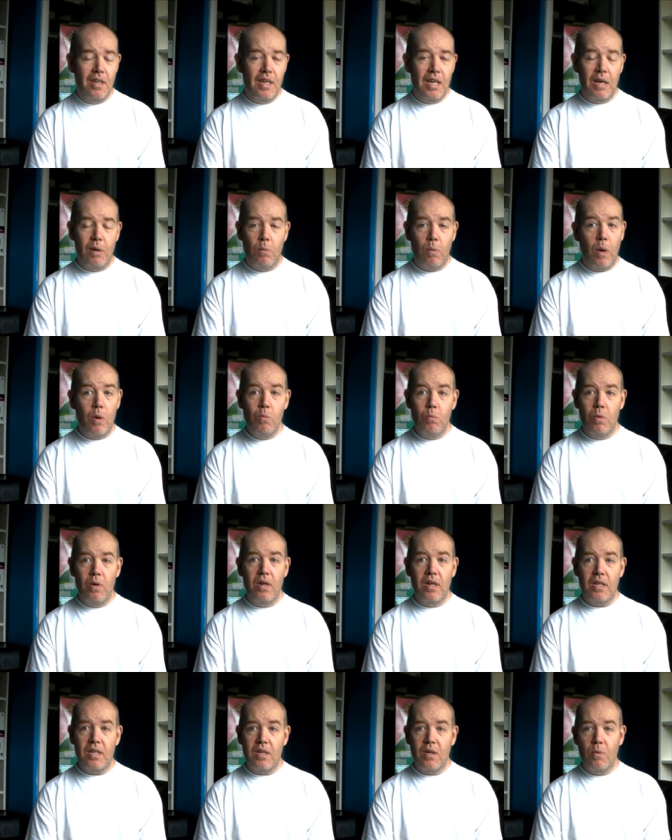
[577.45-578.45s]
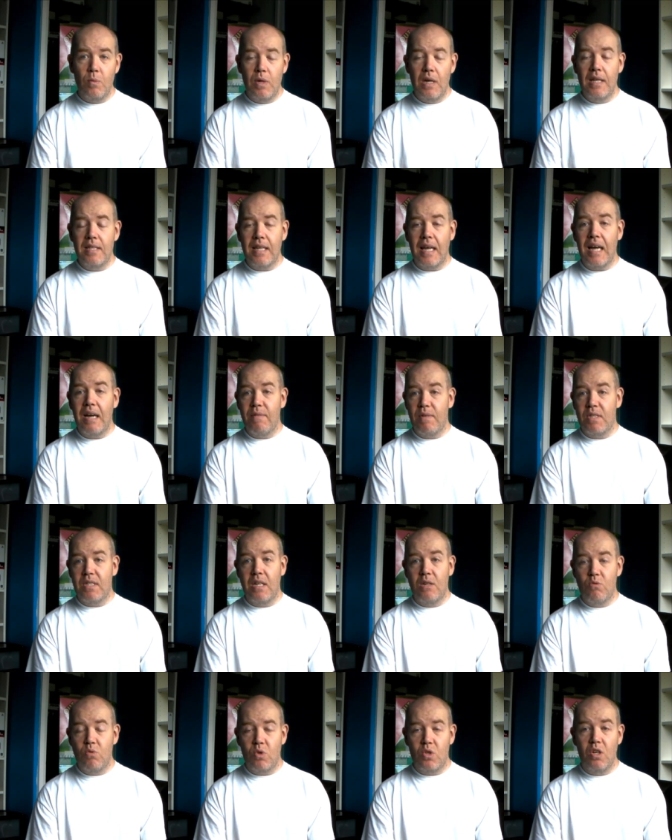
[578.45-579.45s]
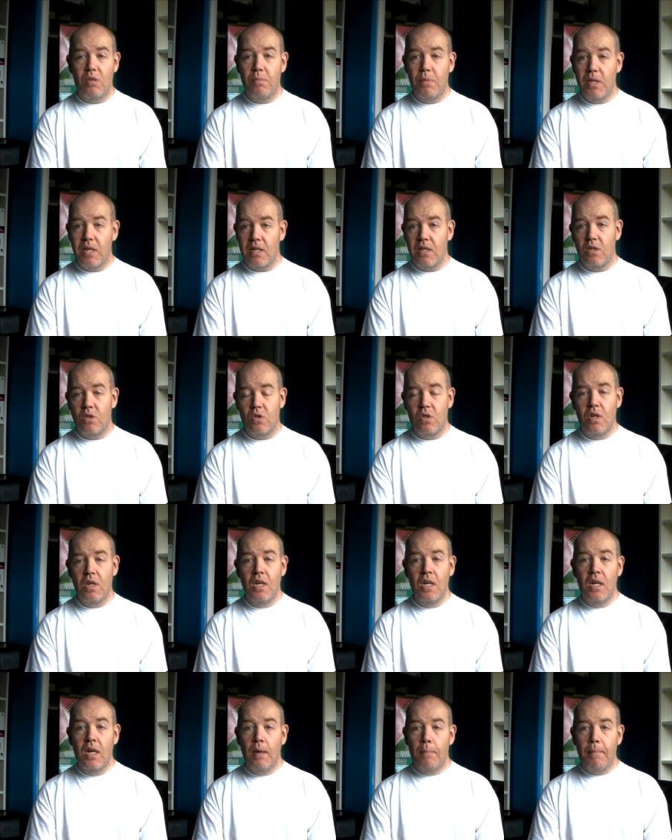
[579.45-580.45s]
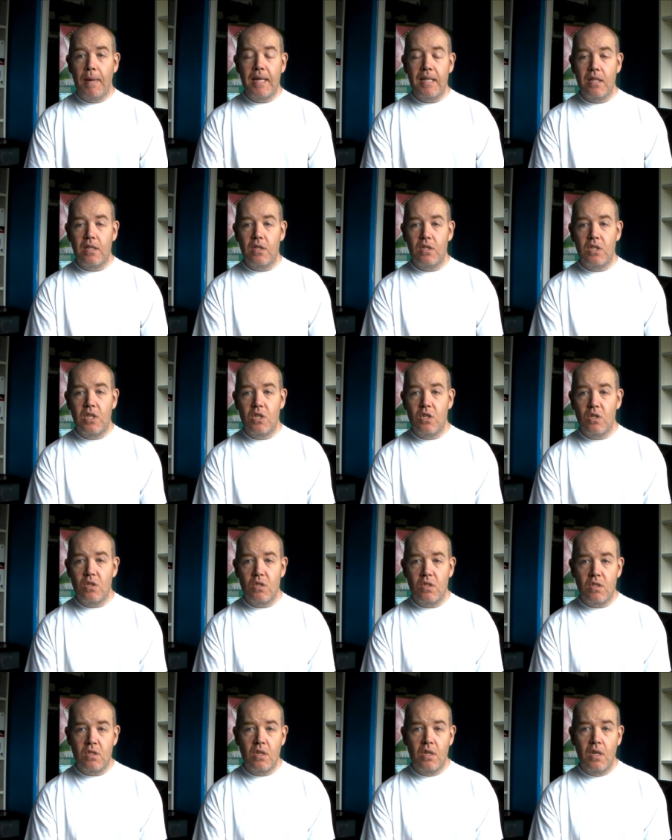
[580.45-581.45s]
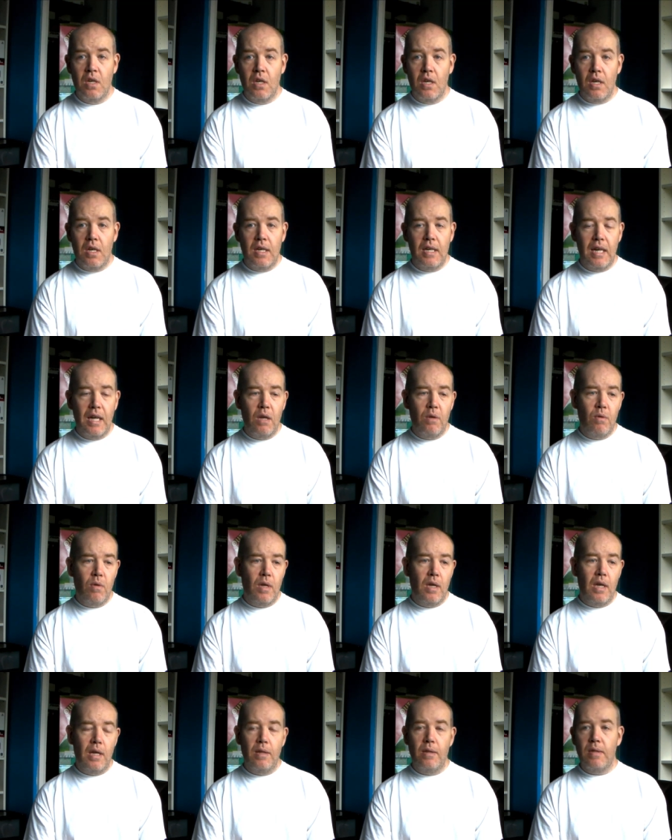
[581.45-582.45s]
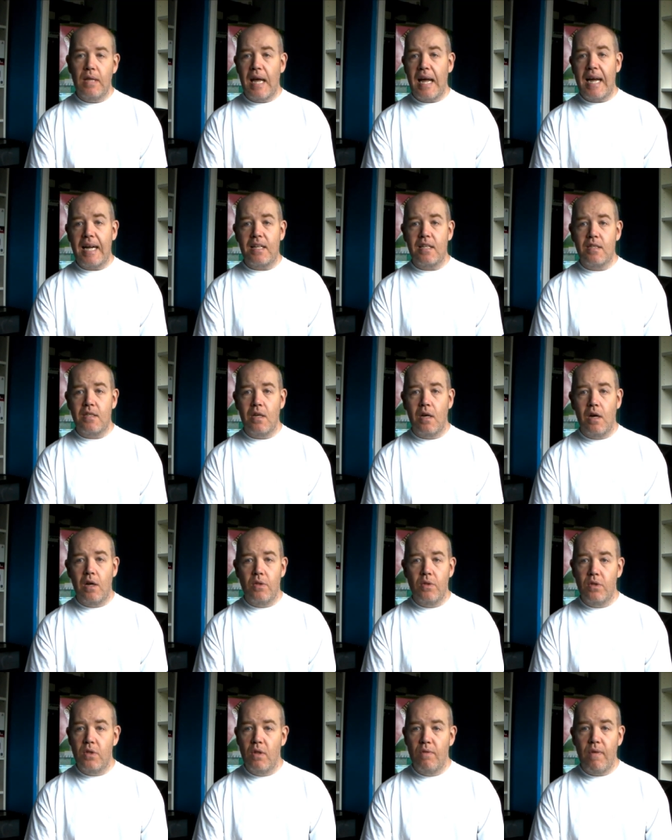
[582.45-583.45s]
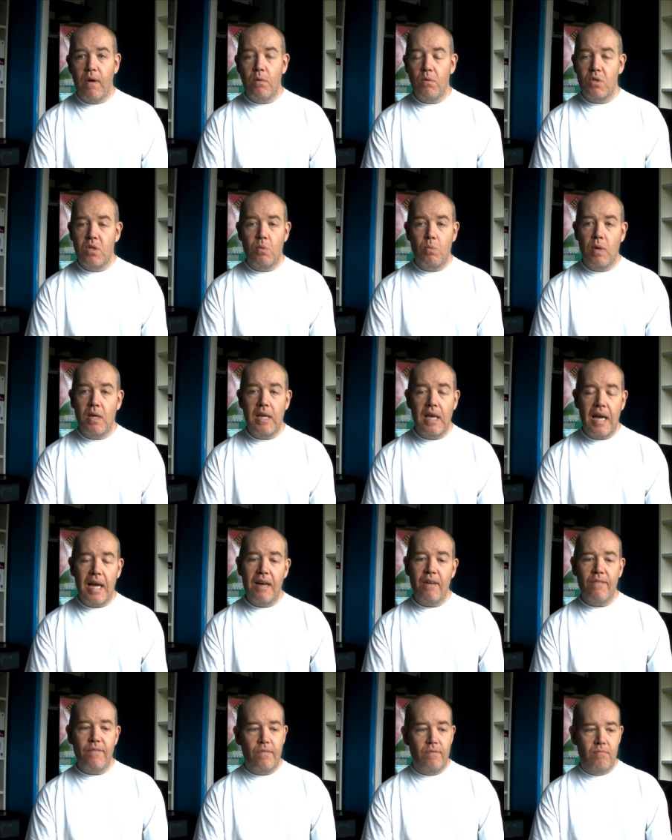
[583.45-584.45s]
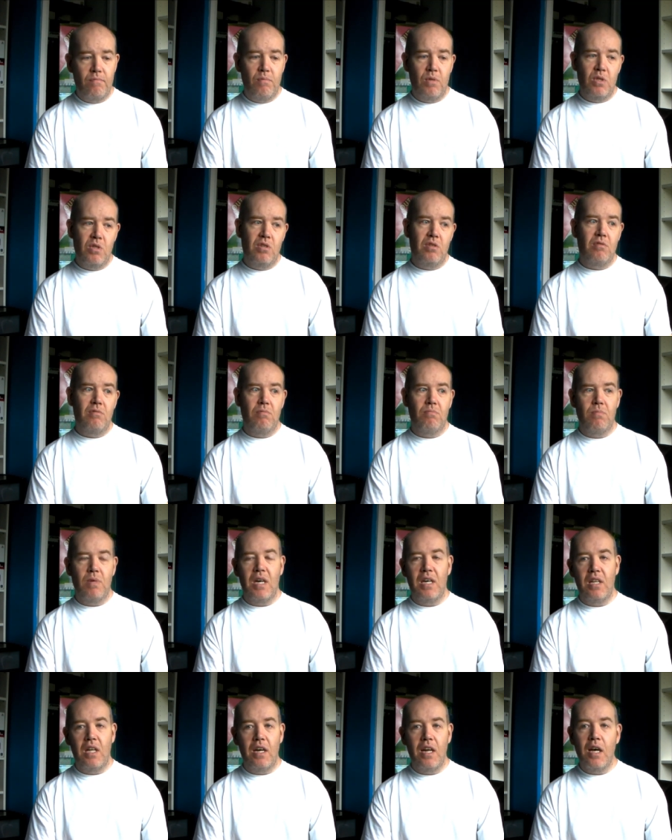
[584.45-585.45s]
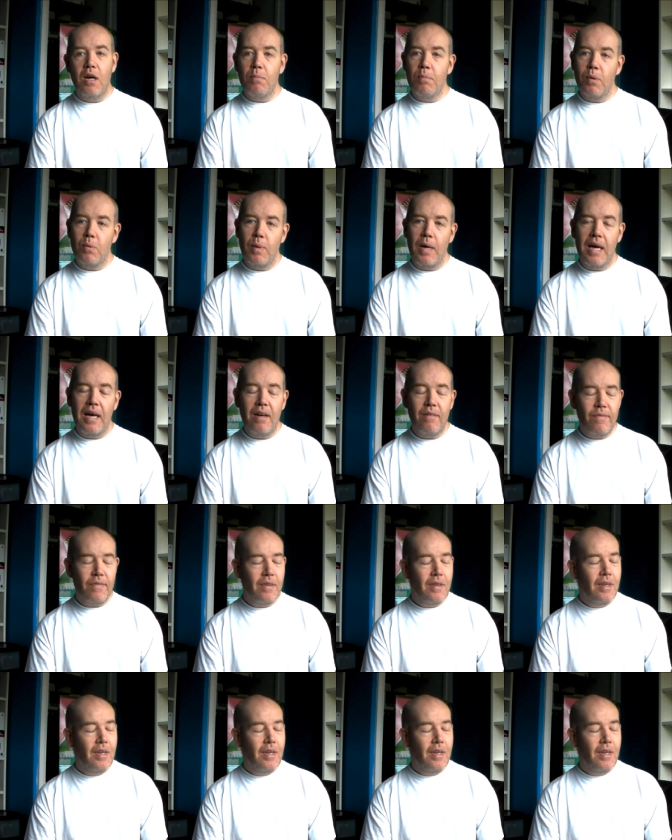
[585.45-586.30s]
It won't work. We need to have a central government that can make the decisions, you know, and act on the votes that we have, which aren't a lot, but we have.